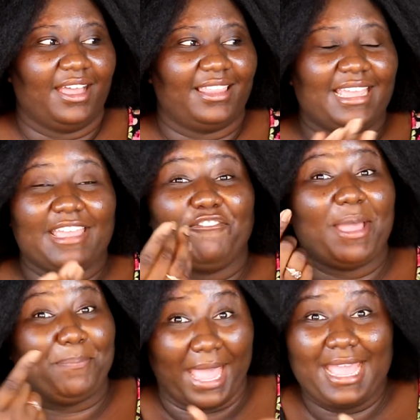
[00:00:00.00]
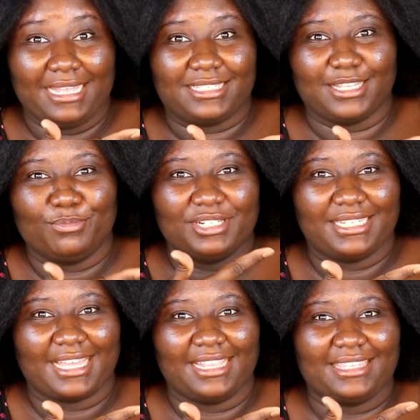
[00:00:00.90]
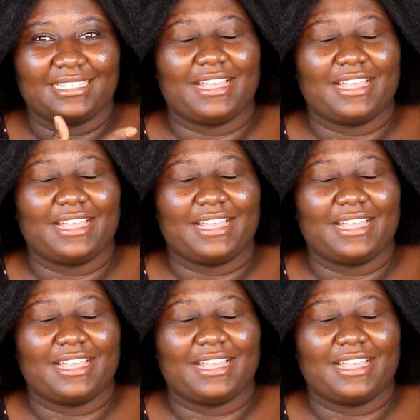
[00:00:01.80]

Like if I paid someone to cut this,